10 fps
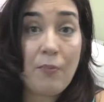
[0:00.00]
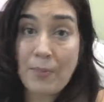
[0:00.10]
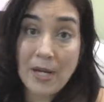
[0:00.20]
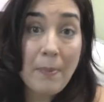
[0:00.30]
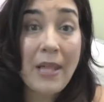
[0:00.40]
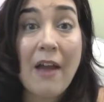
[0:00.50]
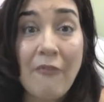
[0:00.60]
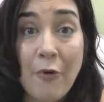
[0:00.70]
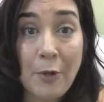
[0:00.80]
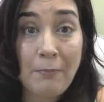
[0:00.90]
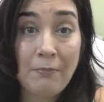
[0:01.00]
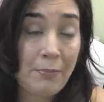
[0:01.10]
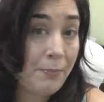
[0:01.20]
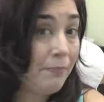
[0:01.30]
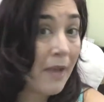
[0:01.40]
pick a platform.
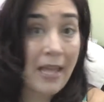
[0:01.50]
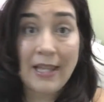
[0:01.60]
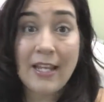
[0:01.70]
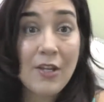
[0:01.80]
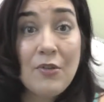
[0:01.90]
I like